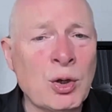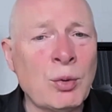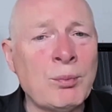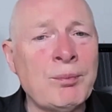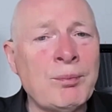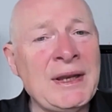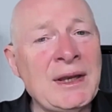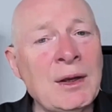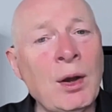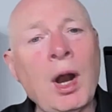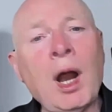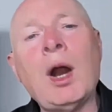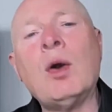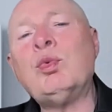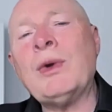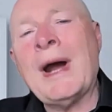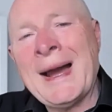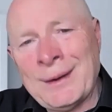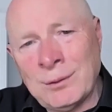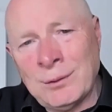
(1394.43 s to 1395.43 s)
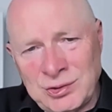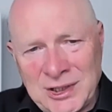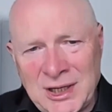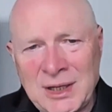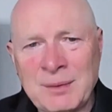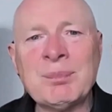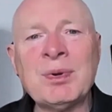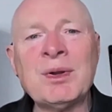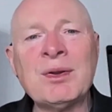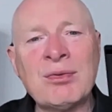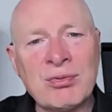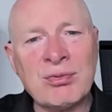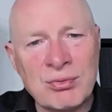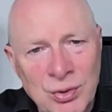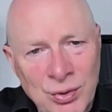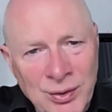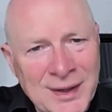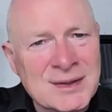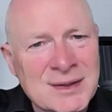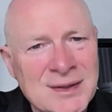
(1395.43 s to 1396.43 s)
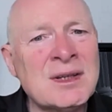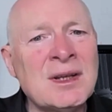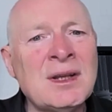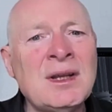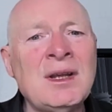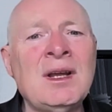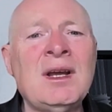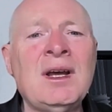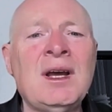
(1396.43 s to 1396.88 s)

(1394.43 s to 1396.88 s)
I don't mean around it, but through it,